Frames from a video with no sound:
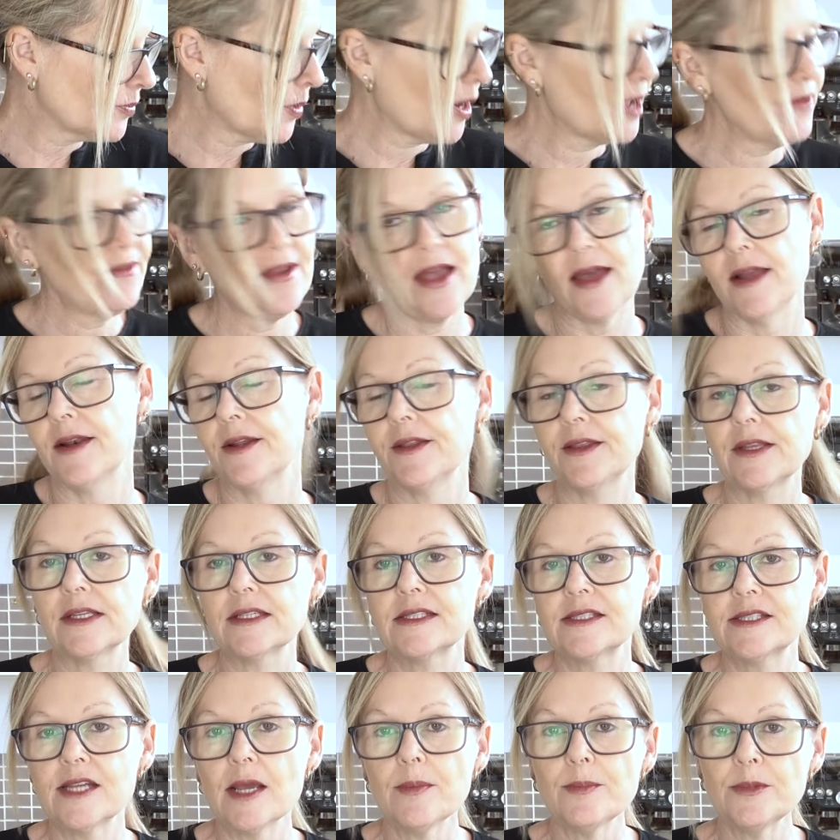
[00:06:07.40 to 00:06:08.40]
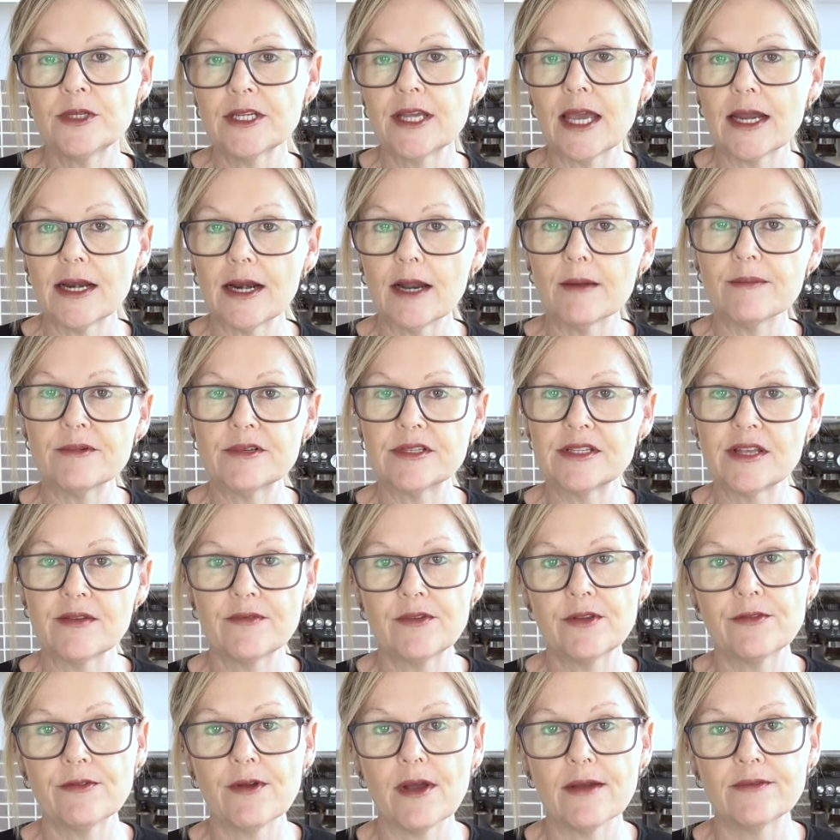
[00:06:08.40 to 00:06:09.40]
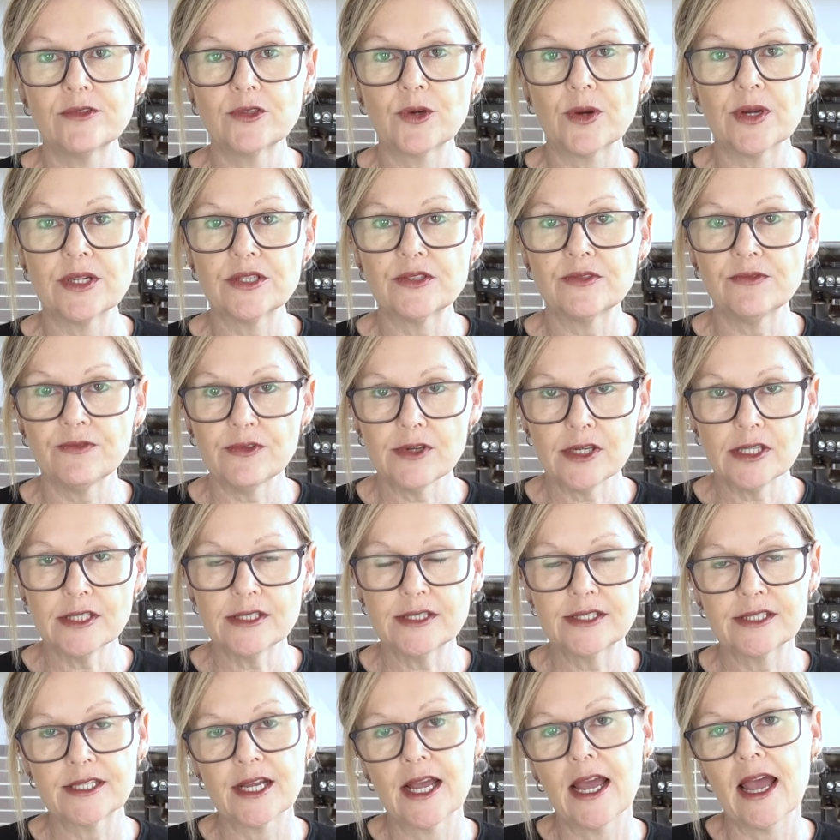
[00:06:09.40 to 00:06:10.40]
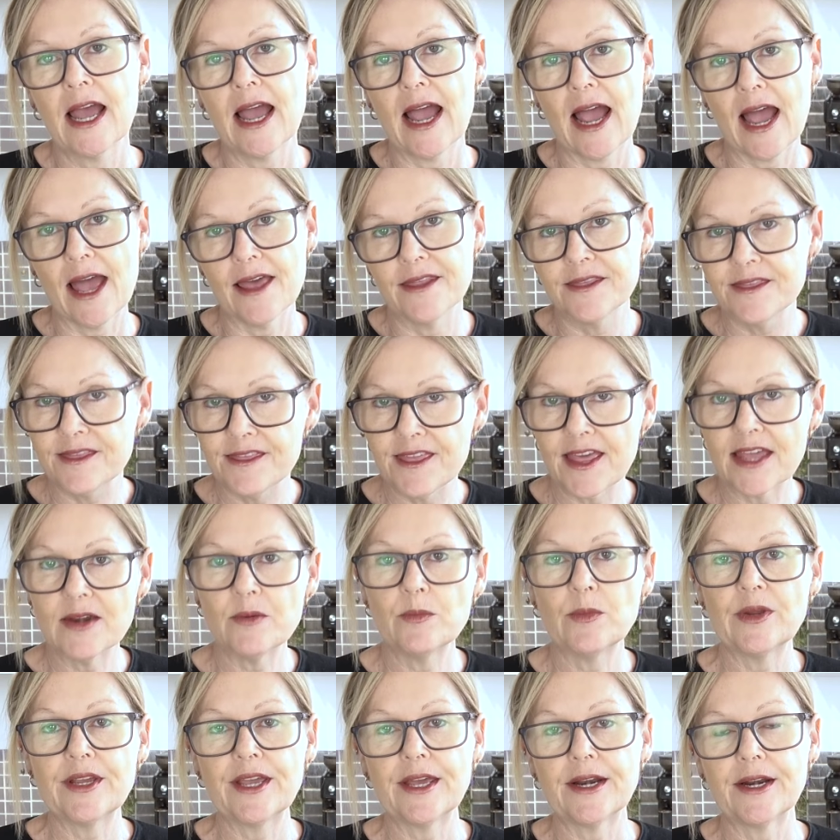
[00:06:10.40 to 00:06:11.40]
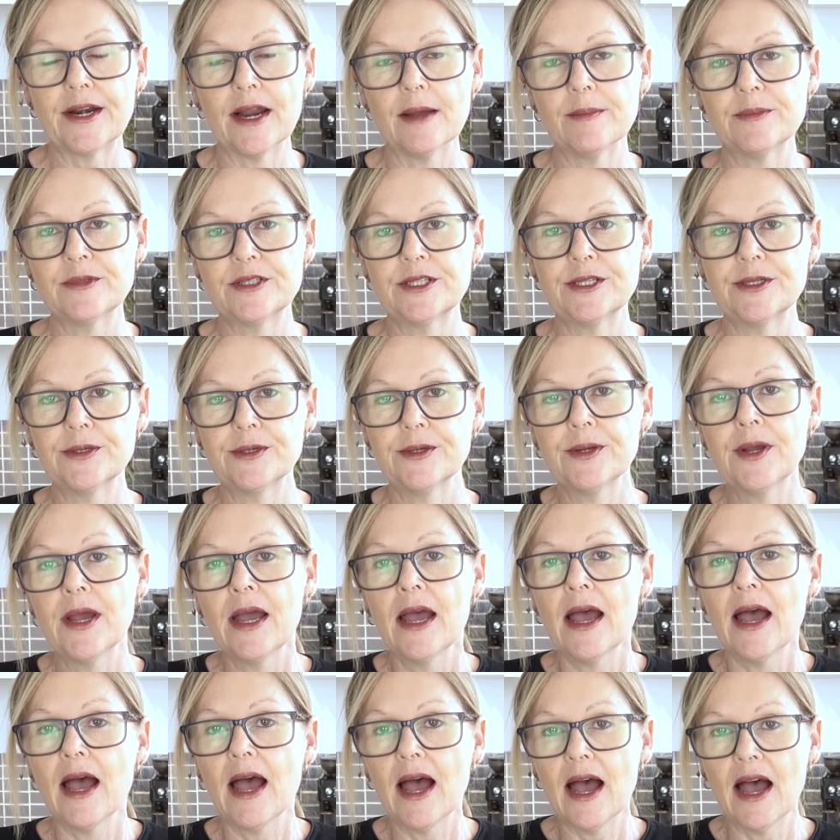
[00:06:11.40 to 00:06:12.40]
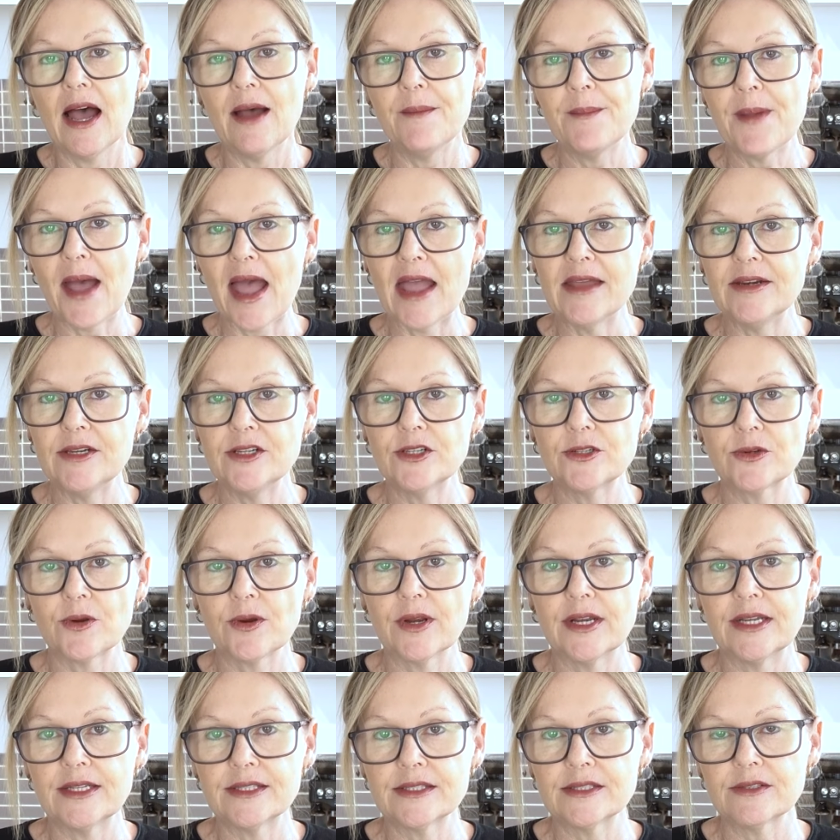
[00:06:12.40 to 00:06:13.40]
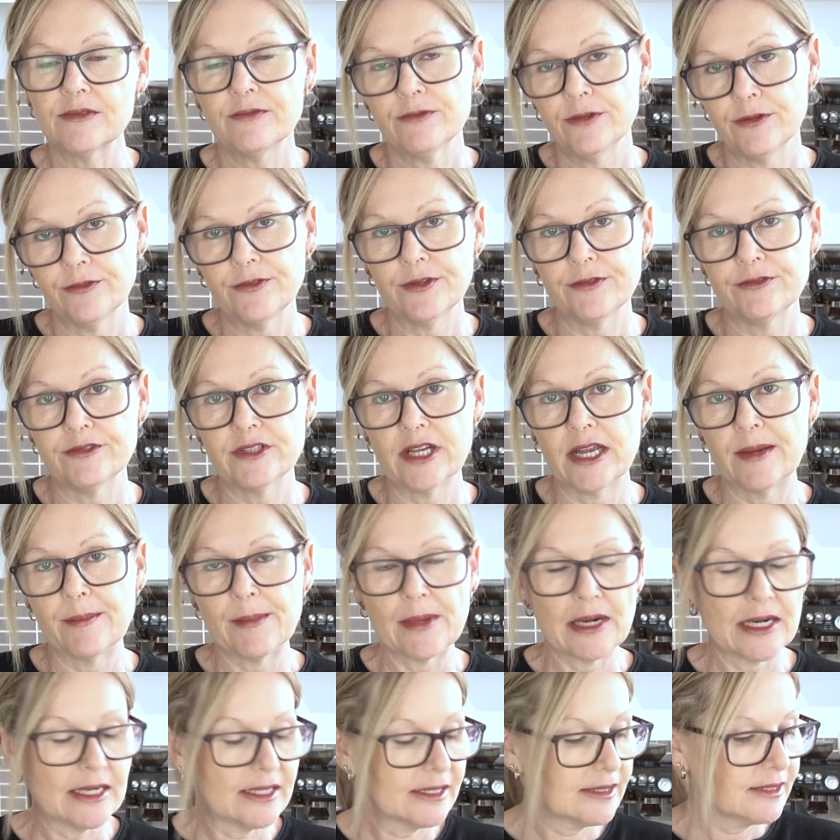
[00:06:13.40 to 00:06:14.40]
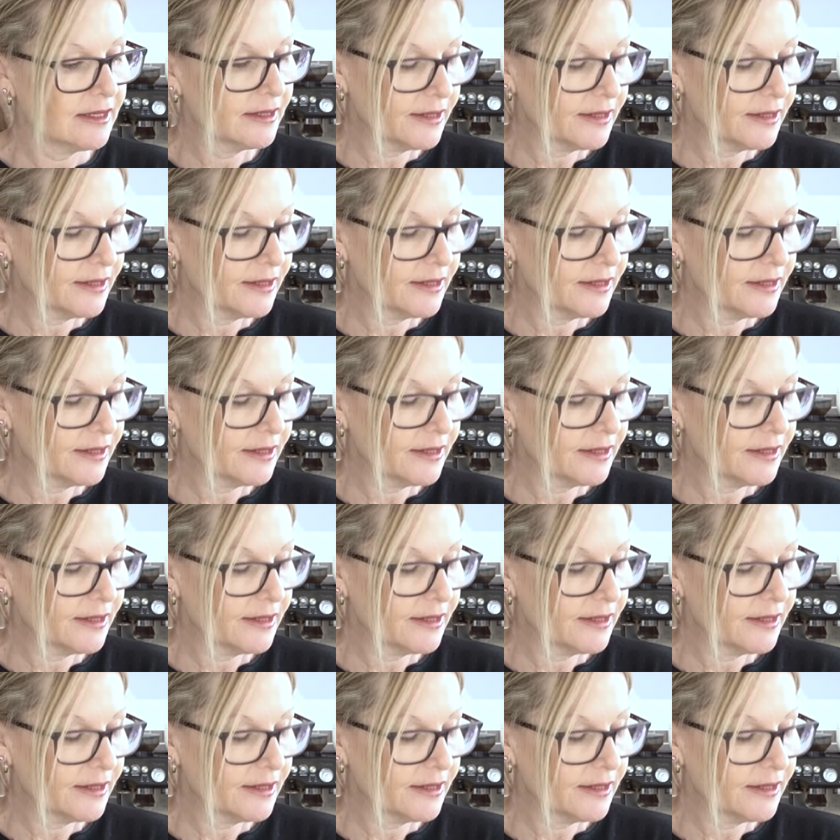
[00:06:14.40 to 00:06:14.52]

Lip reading: why they added this step, to get it up to 75 degrees first, and then we get it up to 80 degrees for 15 minutes.